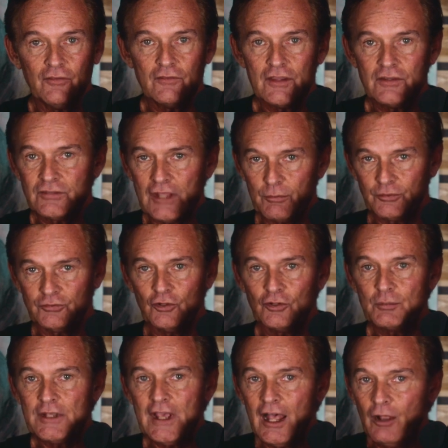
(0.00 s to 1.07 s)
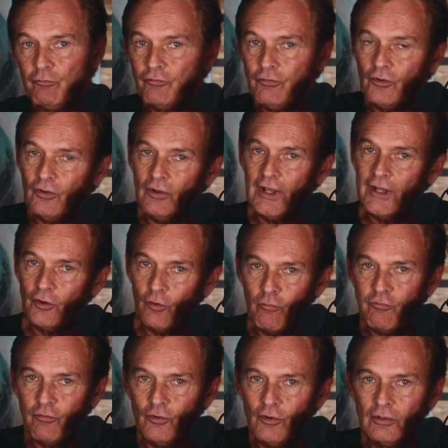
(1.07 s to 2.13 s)
this episode to be helpful and
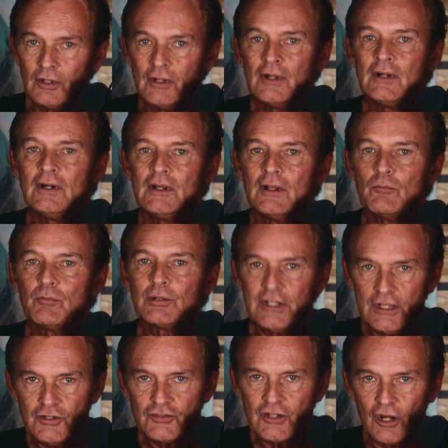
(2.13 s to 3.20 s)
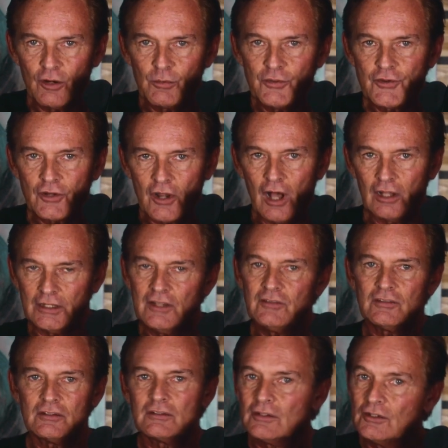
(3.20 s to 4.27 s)
hopeful, please share it with your
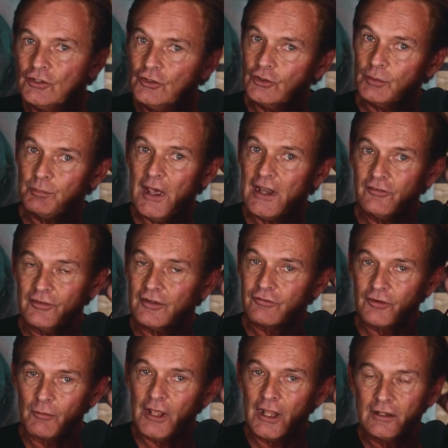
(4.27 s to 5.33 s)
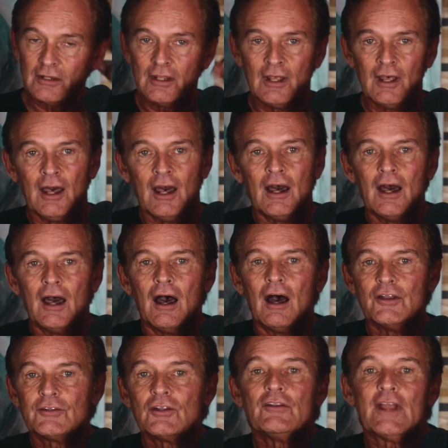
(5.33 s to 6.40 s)
colleagues who could benefit from it.
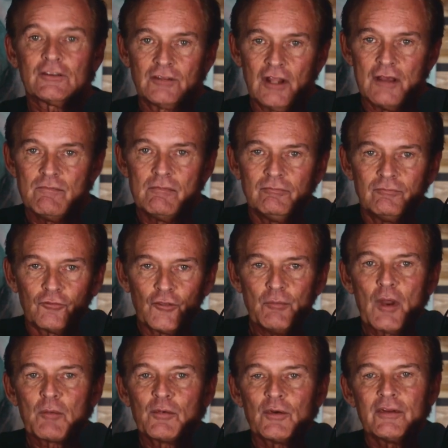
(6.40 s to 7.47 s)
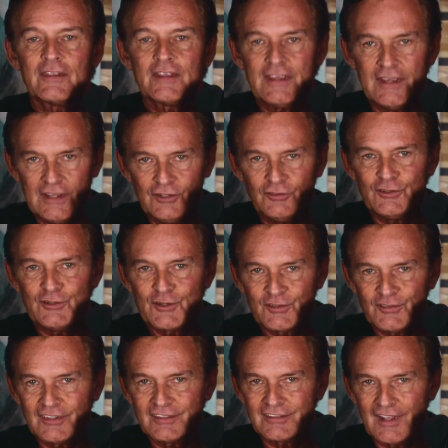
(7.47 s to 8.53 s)
Until next time, remember the keys to your
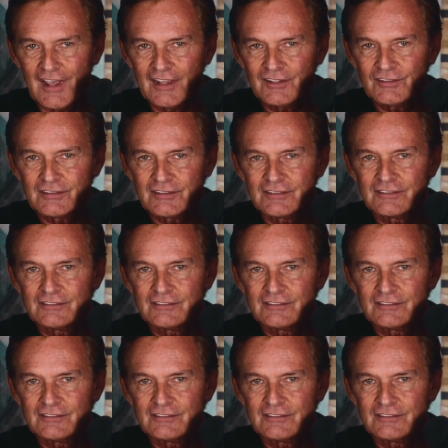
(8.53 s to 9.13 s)
success.